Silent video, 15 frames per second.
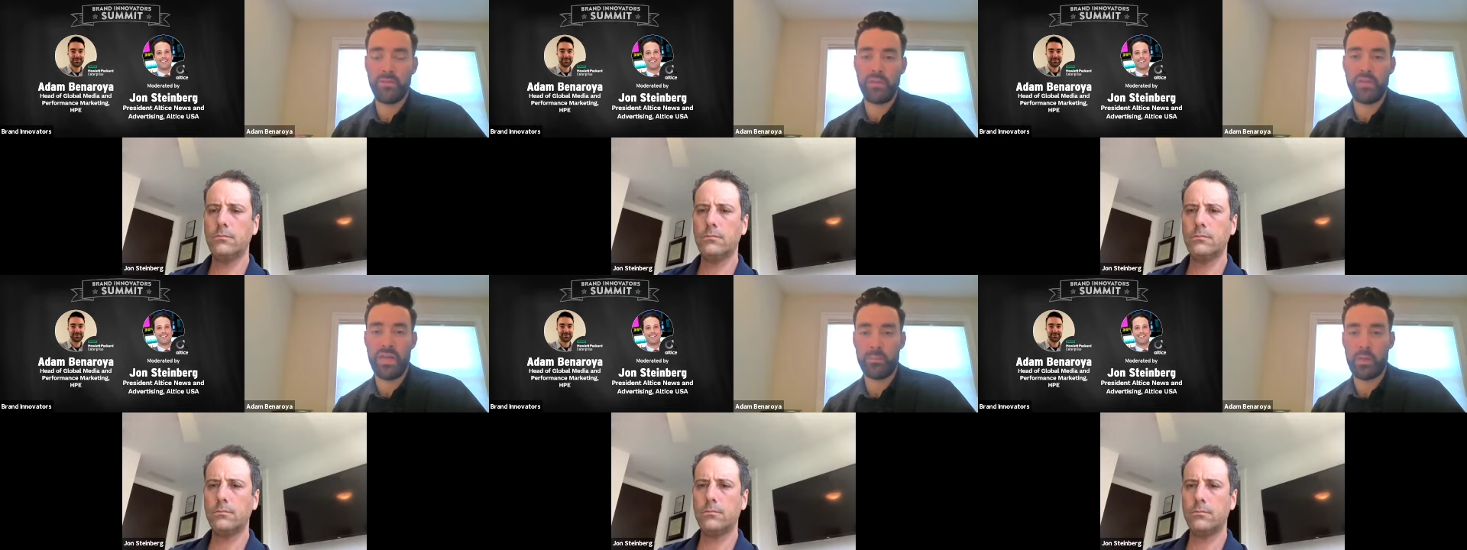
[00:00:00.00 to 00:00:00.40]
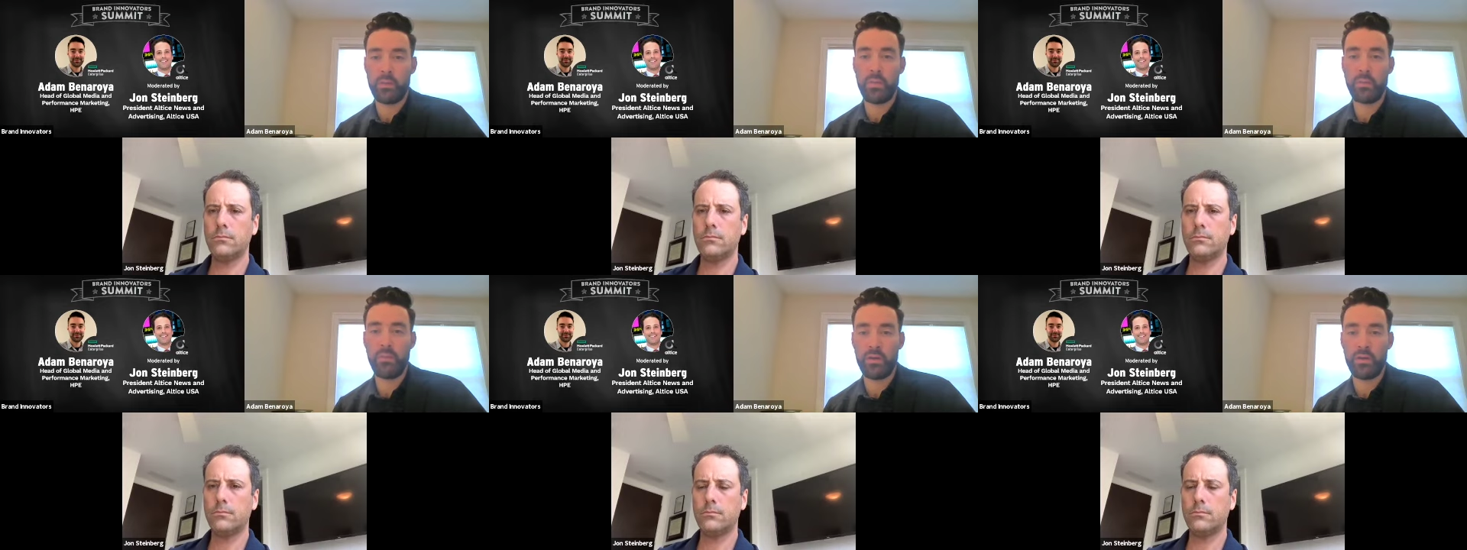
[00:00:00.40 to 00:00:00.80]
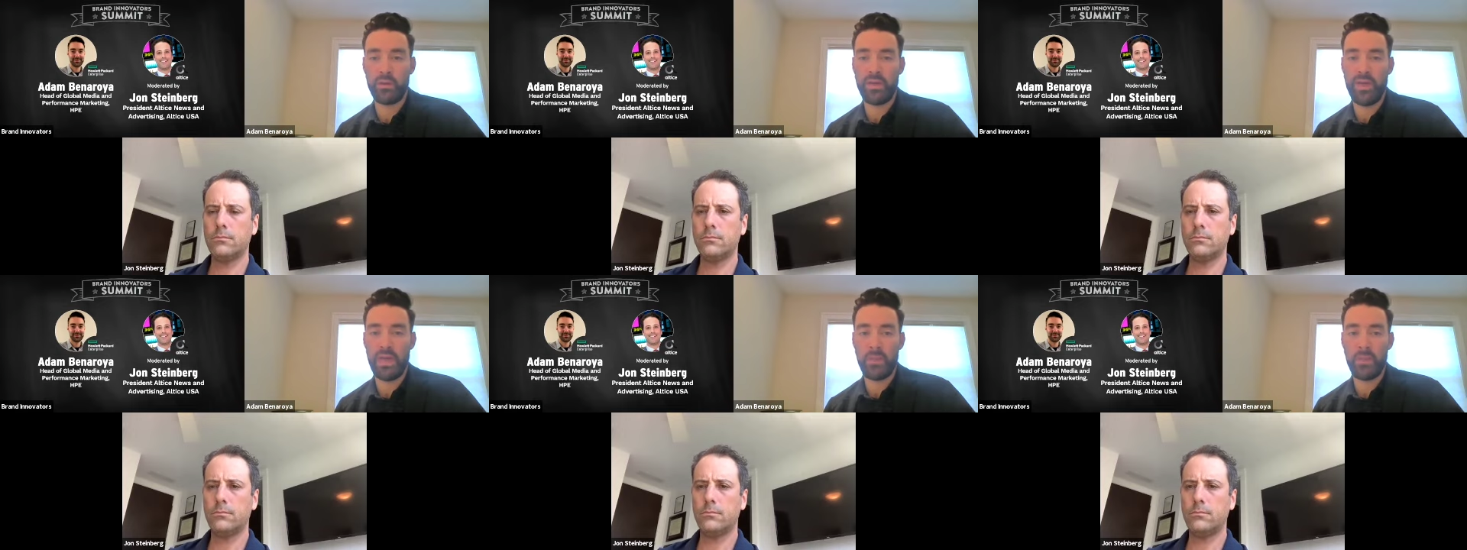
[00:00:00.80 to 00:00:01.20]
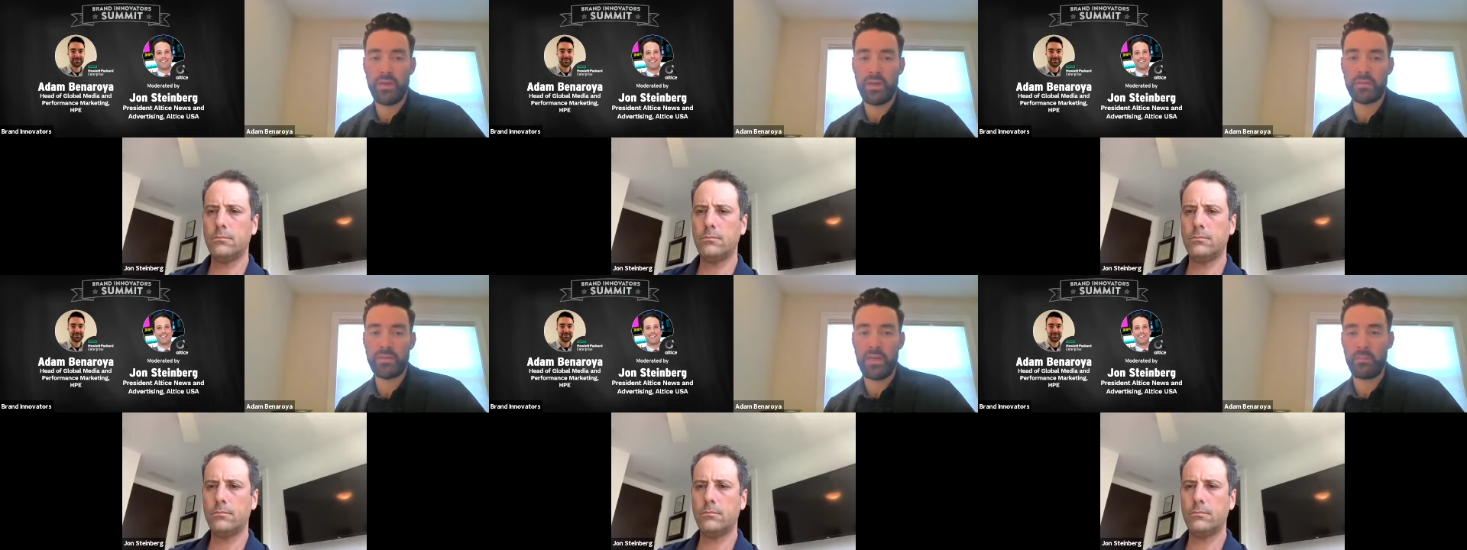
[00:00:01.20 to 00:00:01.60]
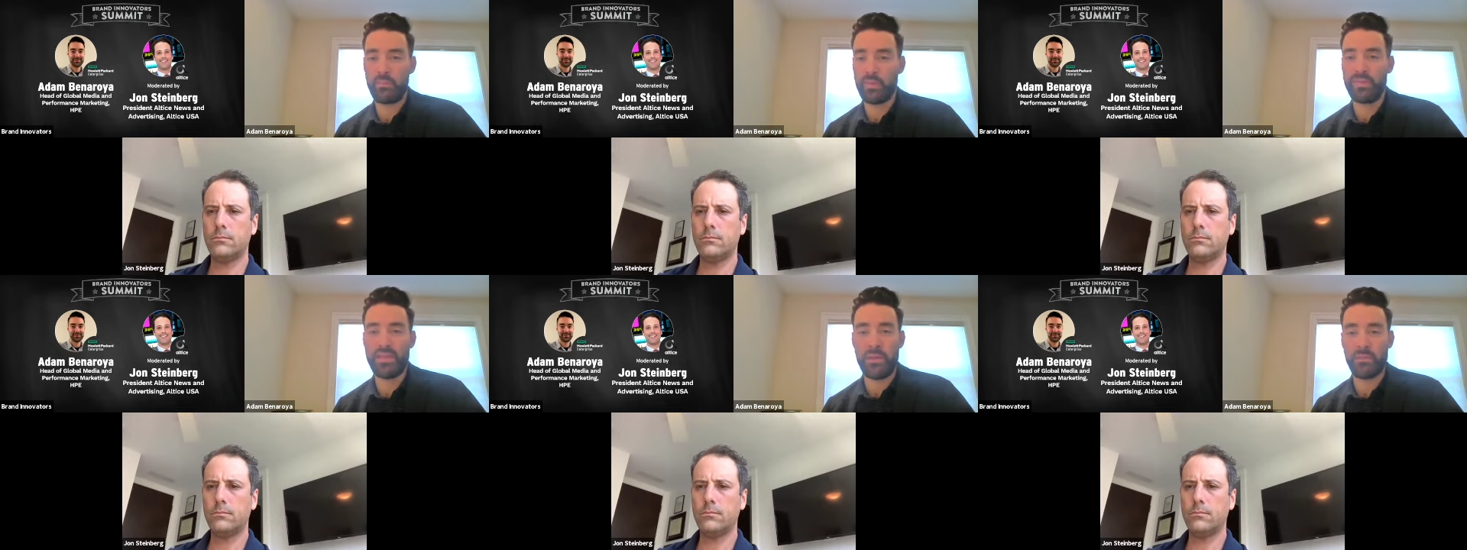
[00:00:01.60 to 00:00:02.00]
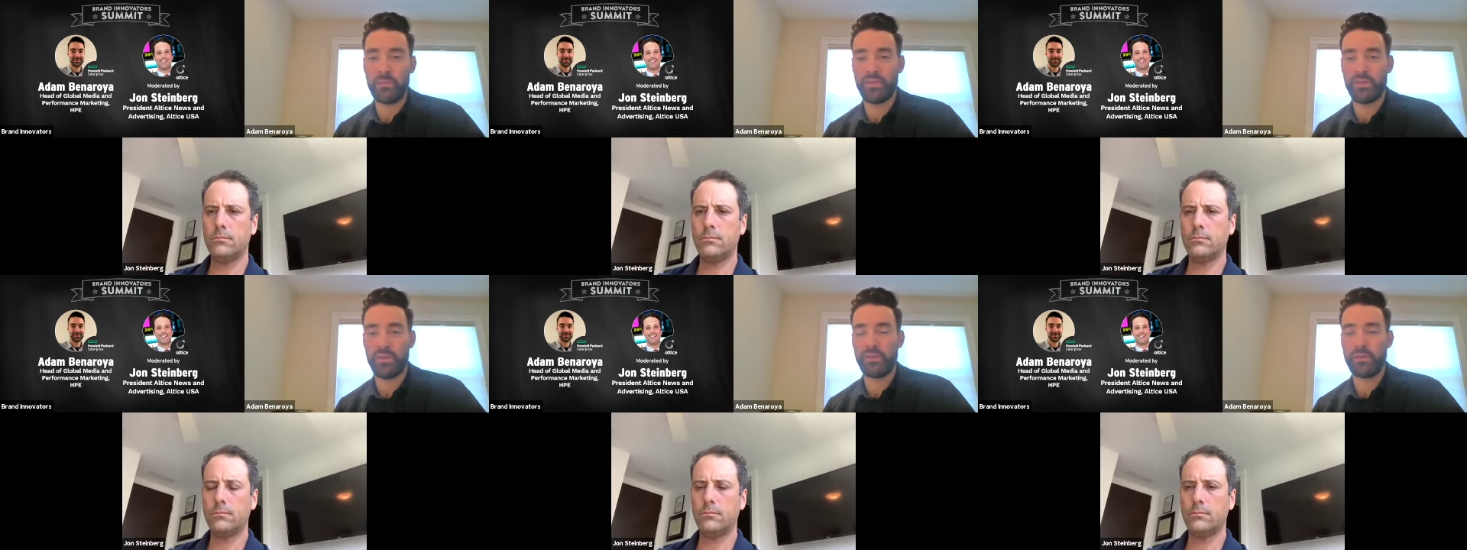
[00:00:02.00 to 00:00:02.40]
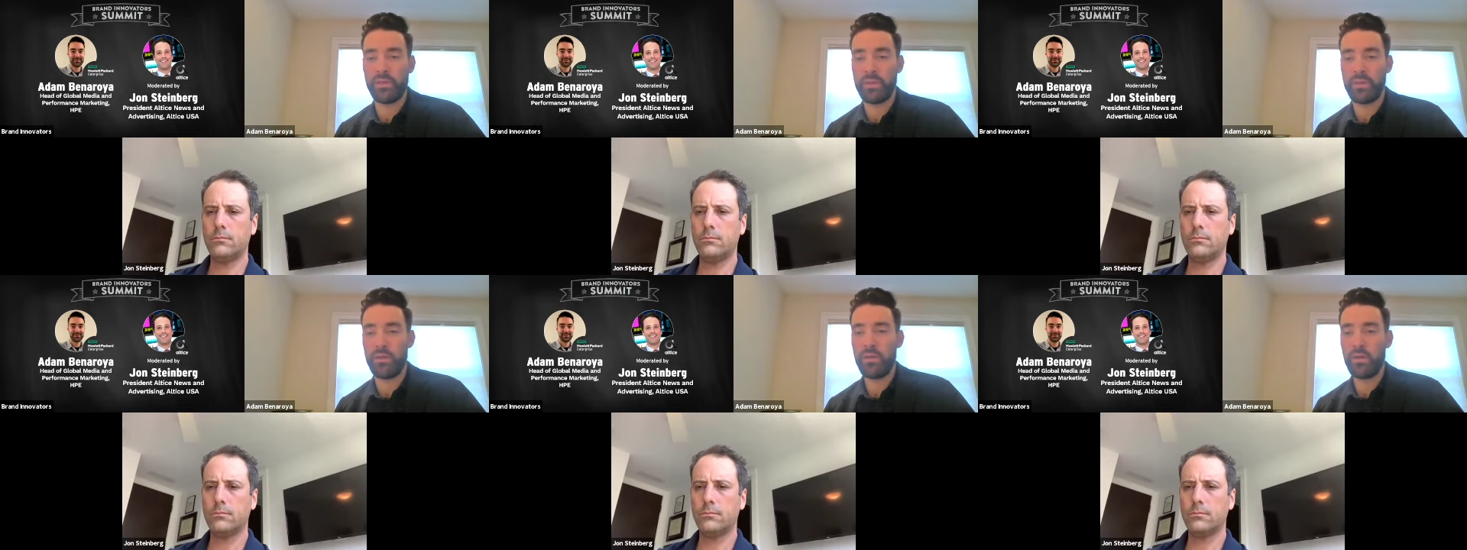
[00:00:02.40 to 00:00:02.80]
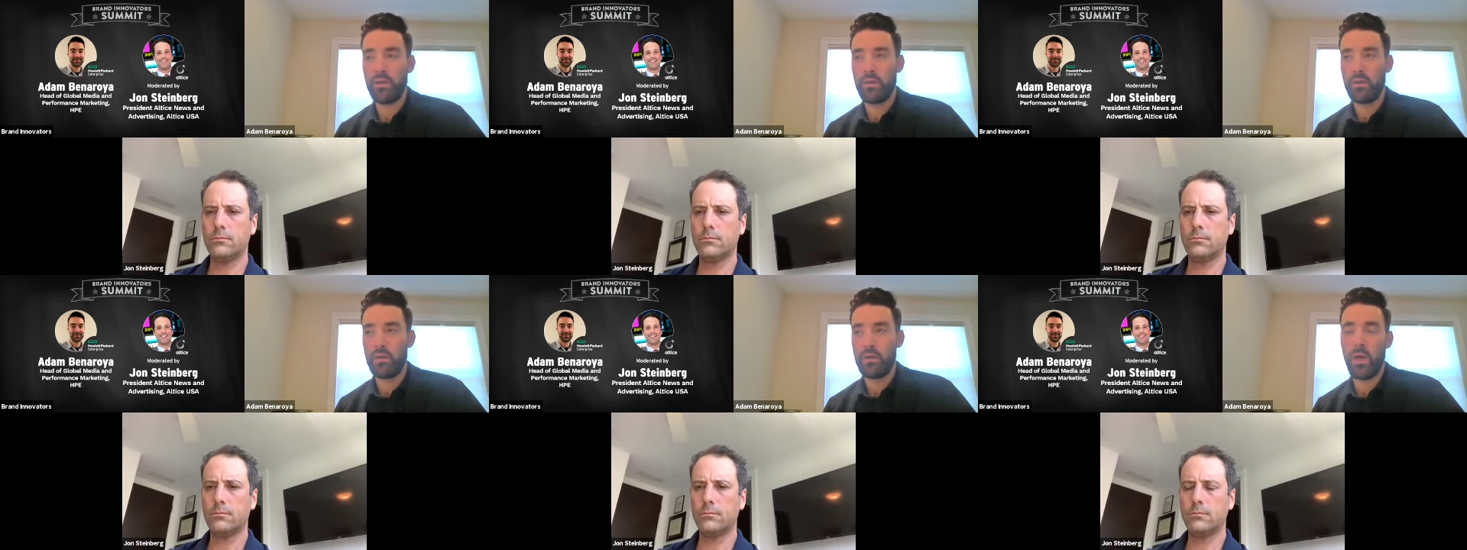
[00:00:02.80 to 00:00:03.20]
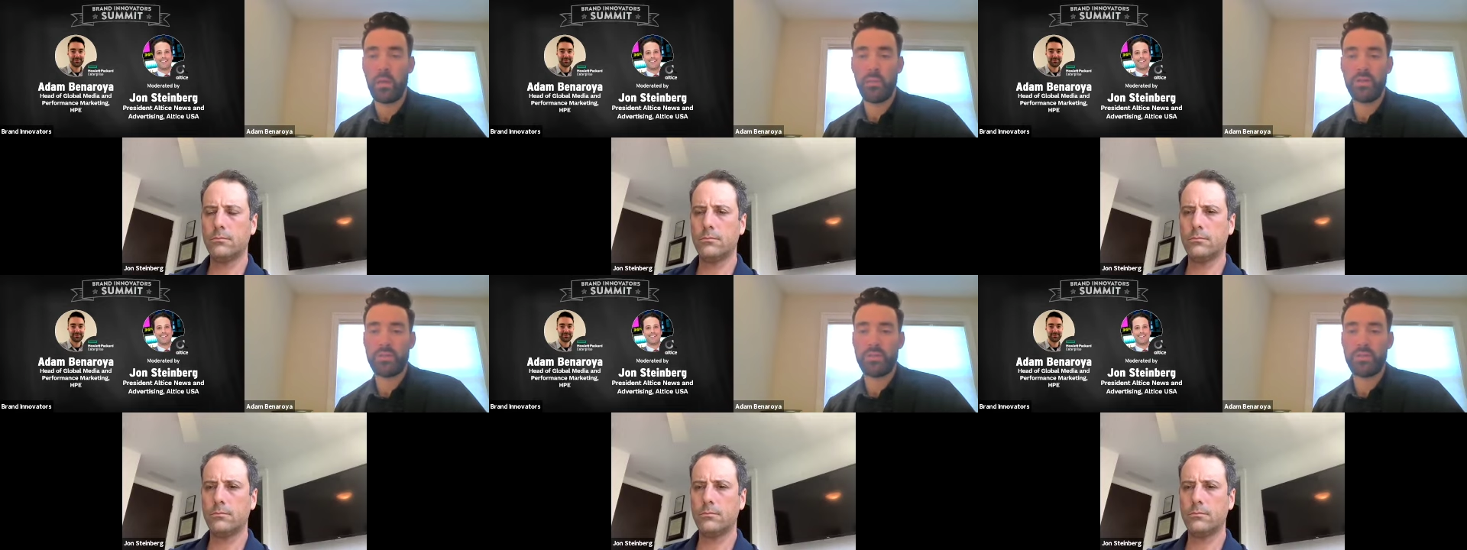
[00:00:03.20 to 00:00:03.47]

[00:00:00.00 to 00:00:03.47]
Speaker 1: you know, that might be part of the KPI set, but that would certainly all be